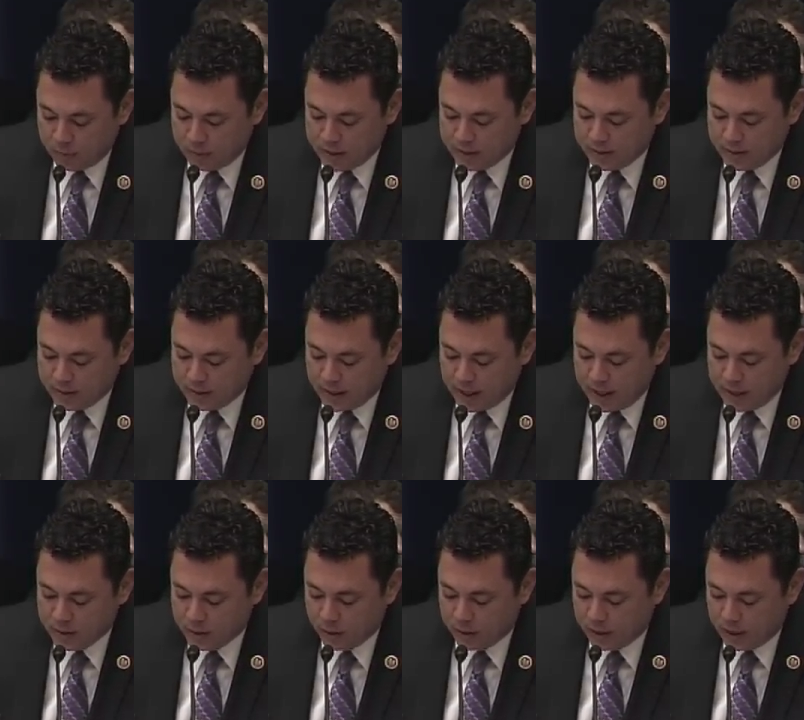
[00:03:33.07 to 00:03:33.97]
business
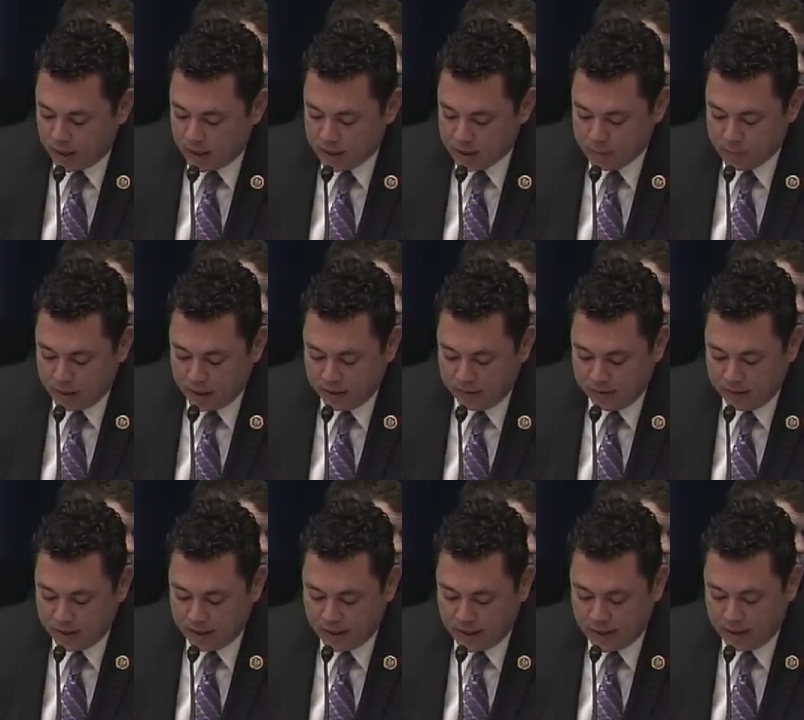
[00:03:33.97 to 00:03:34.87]
case or
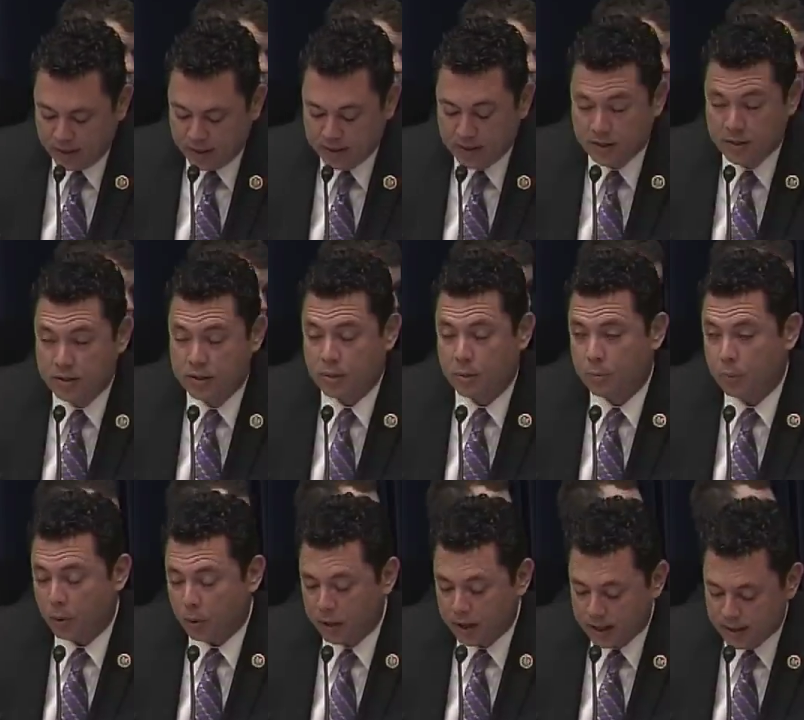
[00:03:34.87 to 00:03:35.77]
cost-benefit analysis
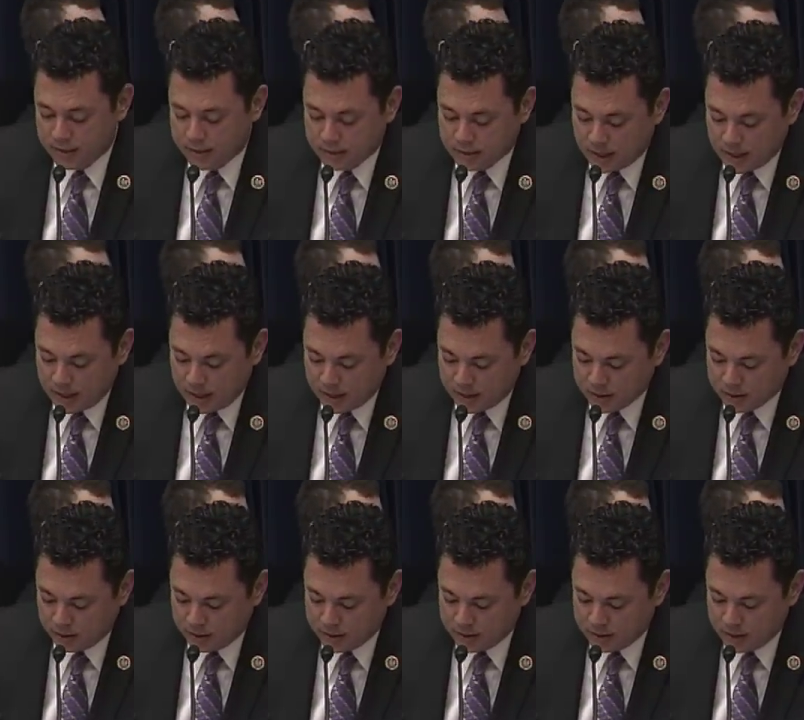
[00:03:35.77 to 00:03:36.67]
supporting design
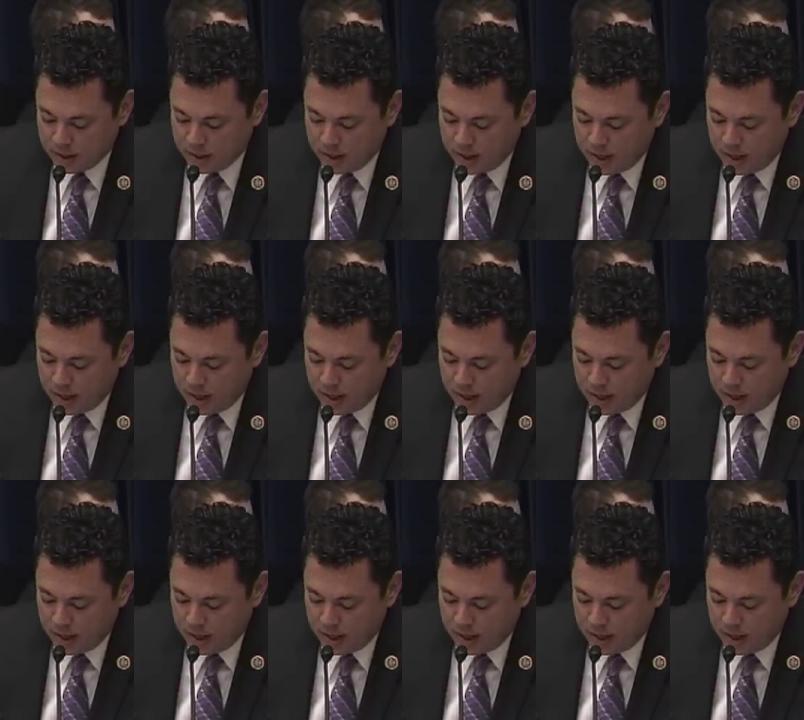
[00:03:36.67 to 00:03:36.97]
excellence.